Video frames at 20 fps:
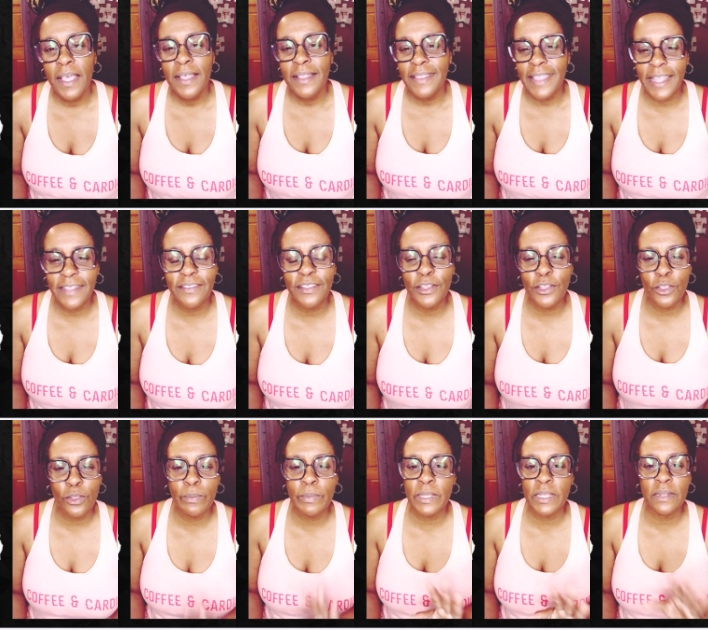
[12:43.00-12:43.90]
That's a
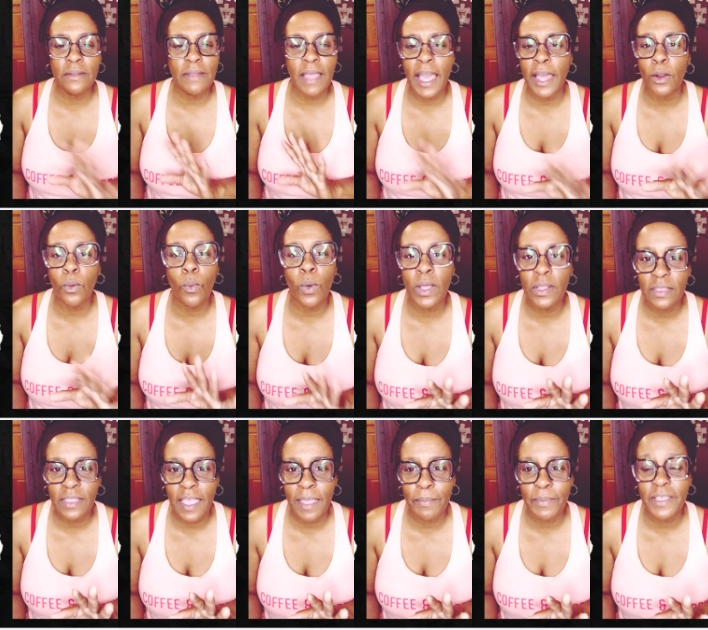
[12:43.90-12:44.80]
little bit, I don't want
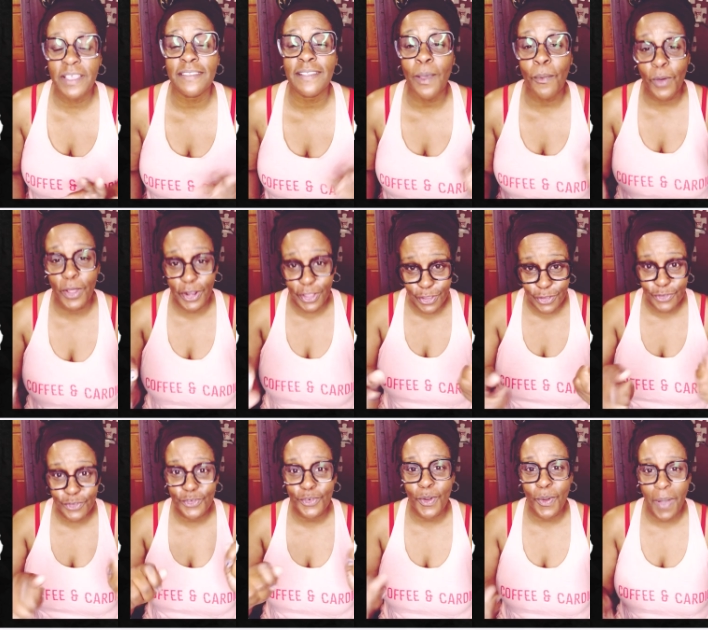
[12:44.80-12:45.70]
that because I want to
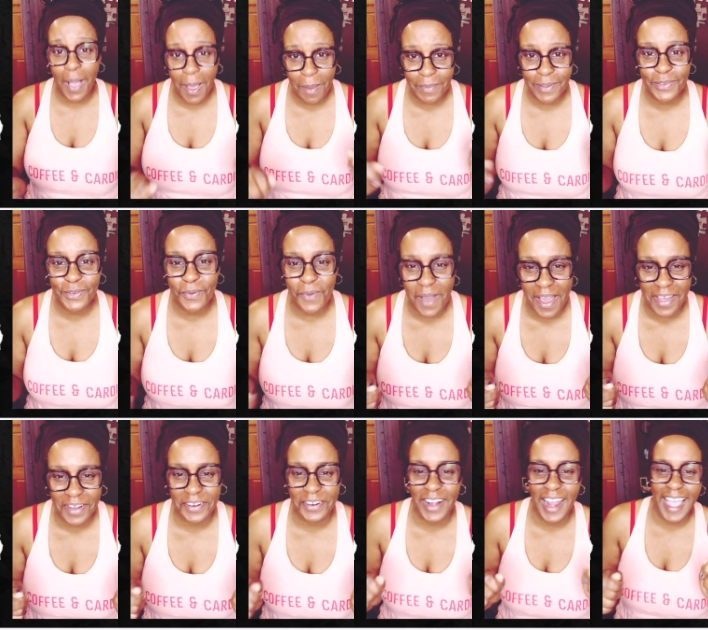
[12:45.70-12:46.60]
control how much
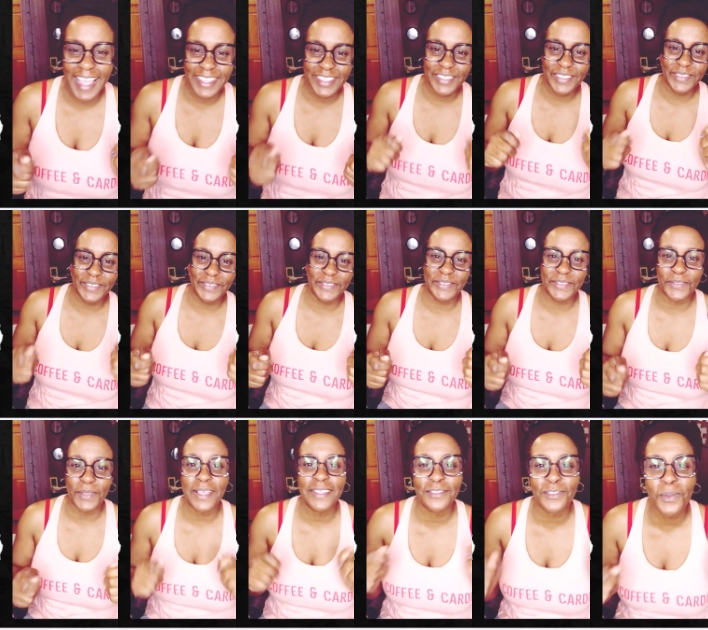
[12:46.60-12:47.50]
water I use. So
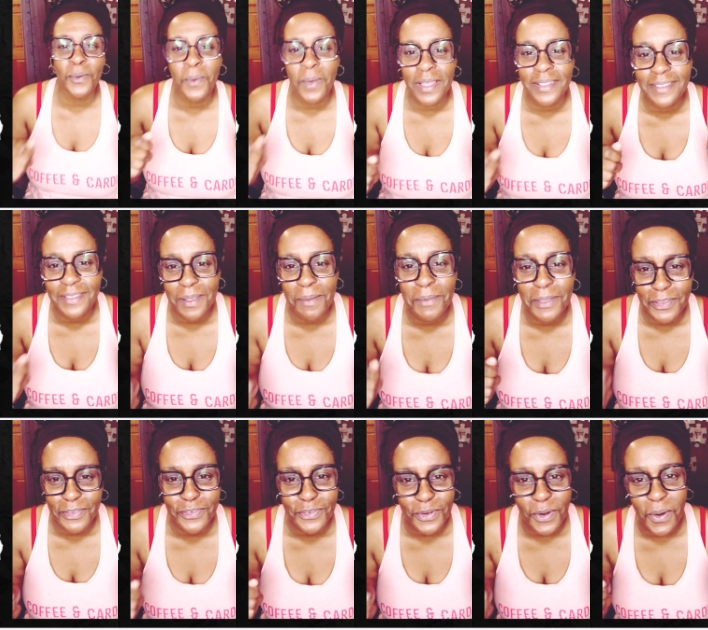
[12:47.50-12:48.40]
I still want some
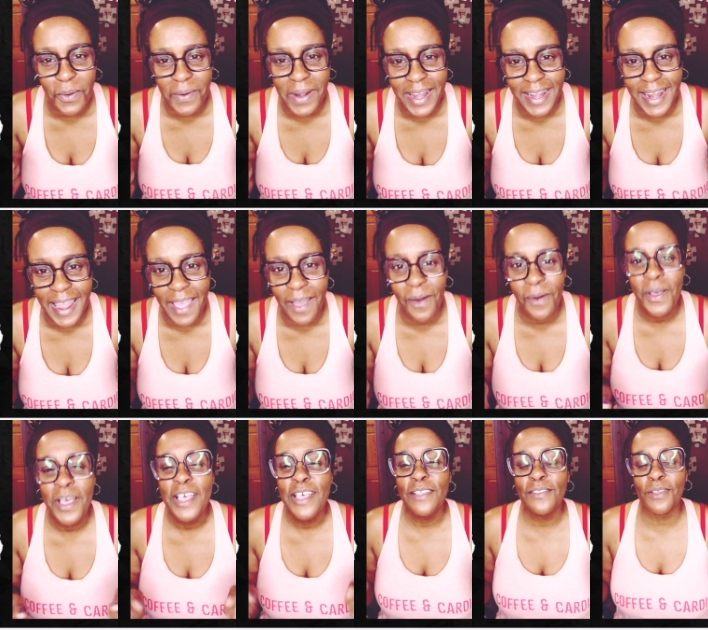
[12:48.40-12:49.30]
control right now.
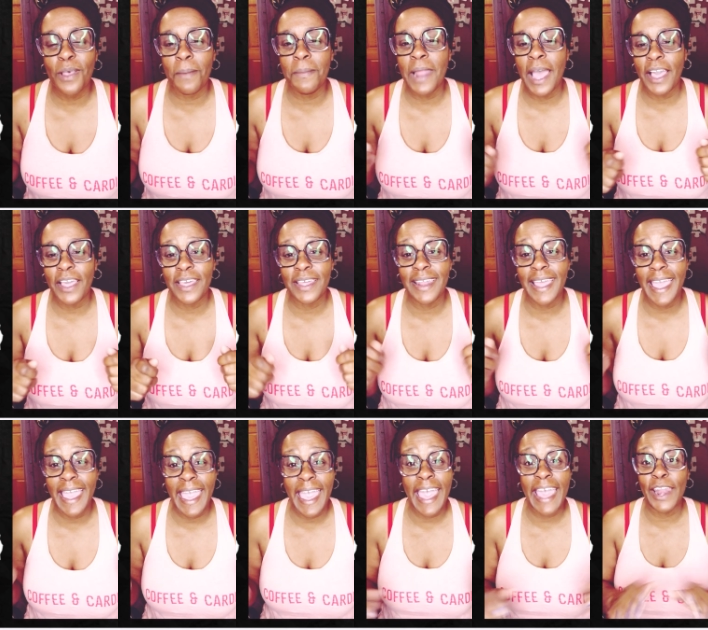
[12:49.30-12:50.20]
So I'm not going to
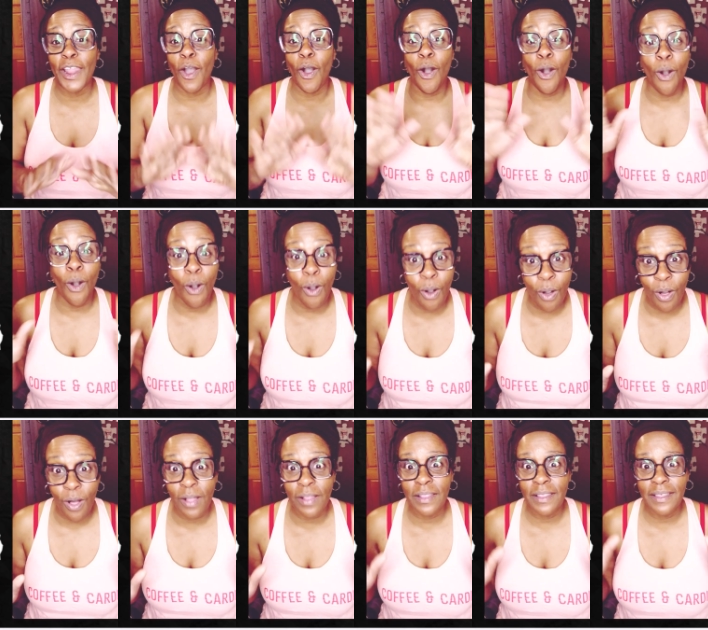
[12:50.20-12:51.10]
add
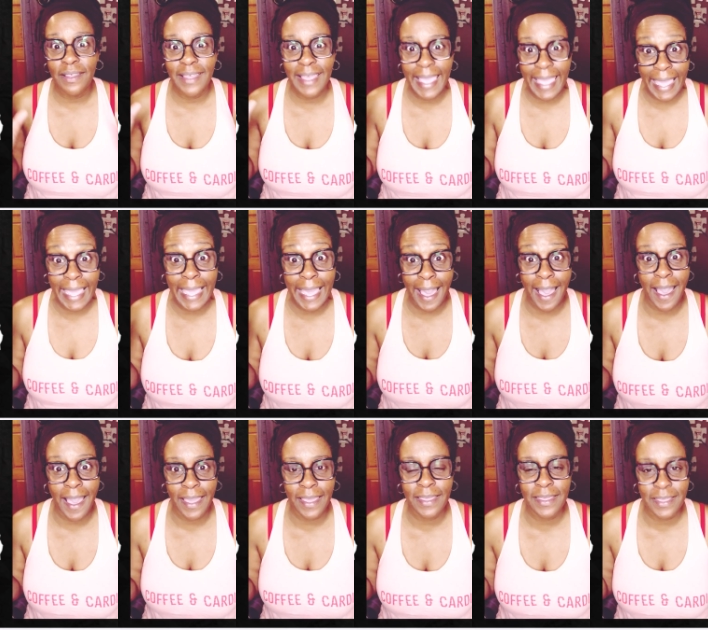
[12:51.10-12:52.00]
all
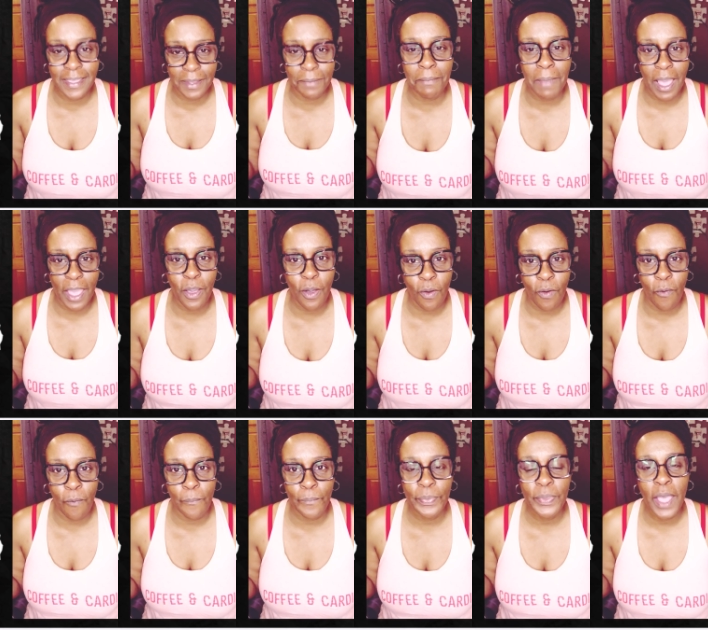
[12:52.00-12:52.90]
AI in my
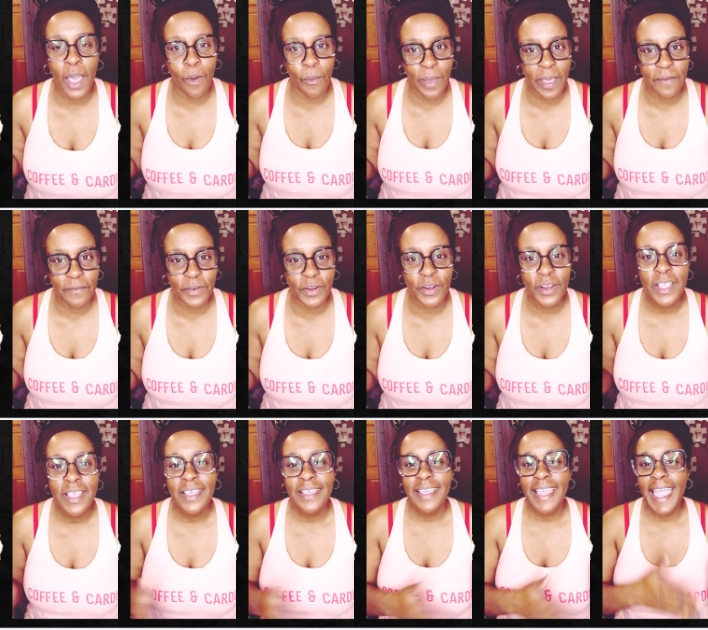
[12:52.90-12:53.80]
home. However,
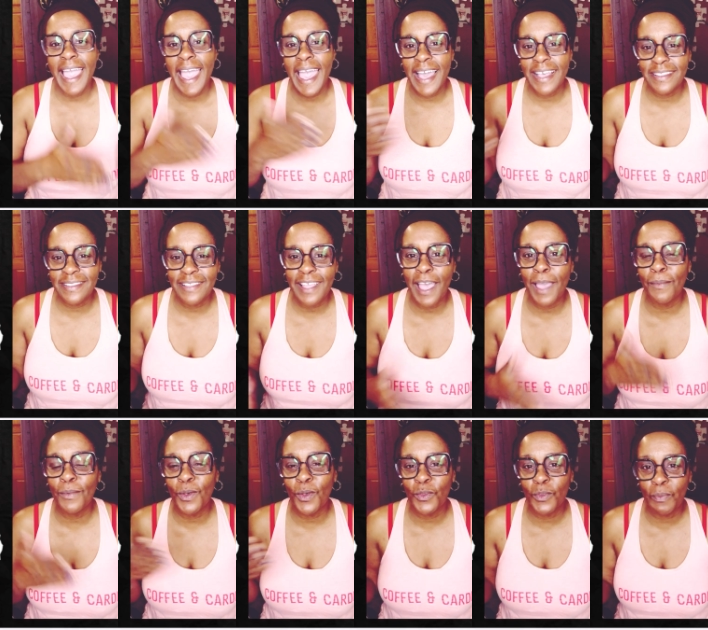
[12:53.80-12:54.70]
as time
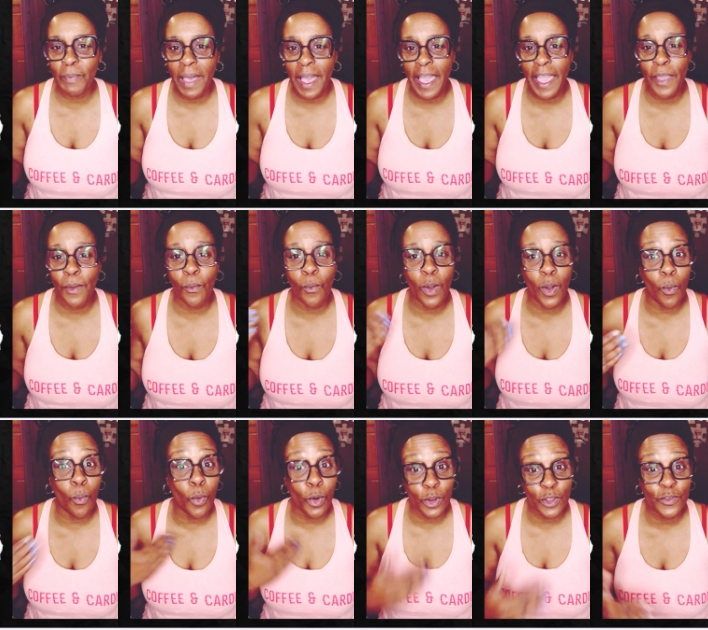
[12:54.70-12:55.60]
goes by, what
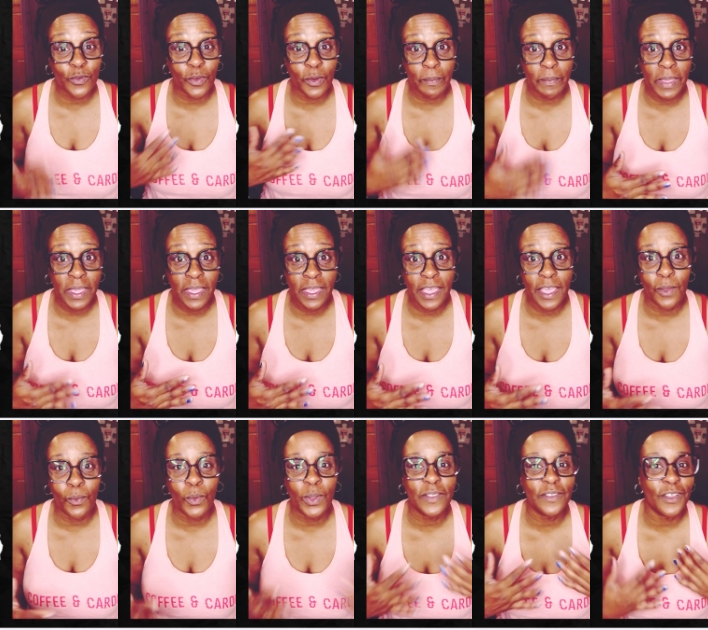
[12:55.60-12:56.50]
works for me
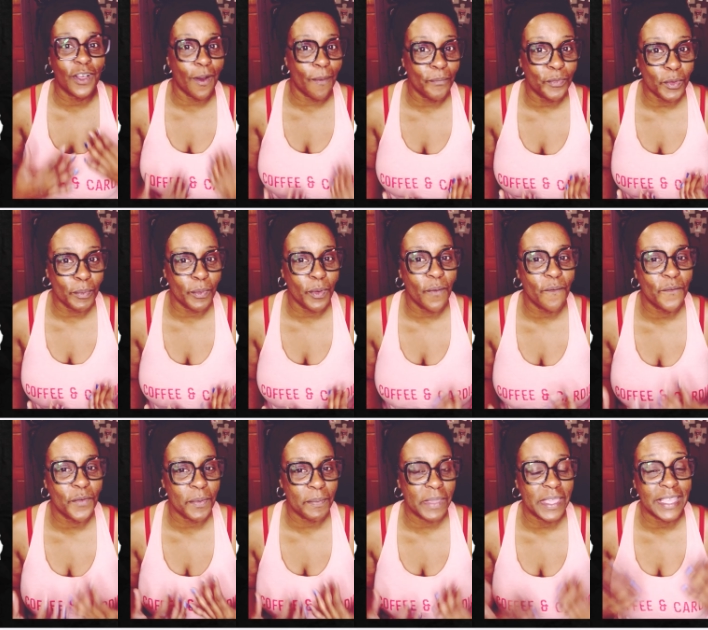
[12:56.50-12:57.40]
and what's comfortable
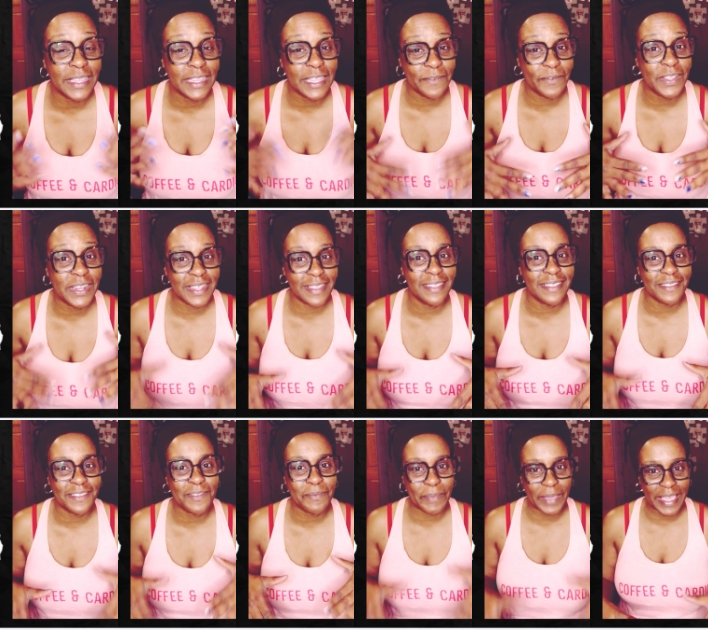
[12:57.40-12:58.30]
for me living in this
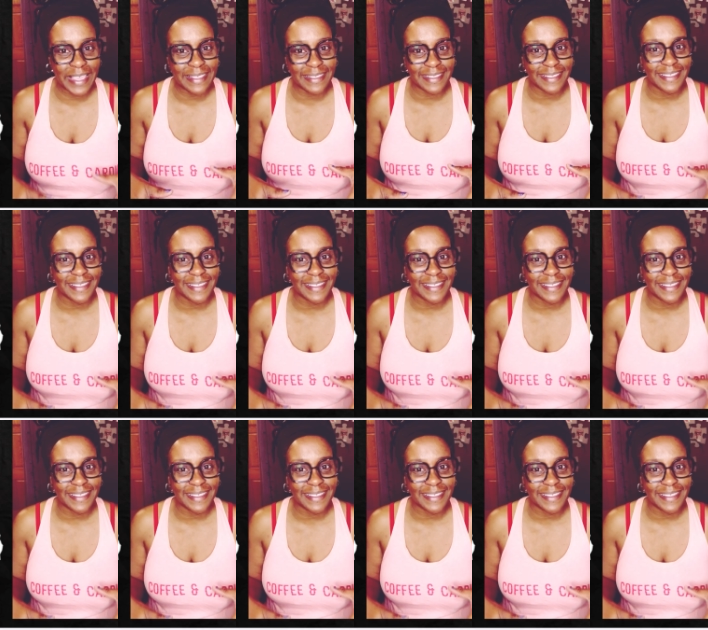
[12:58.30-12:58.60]
space,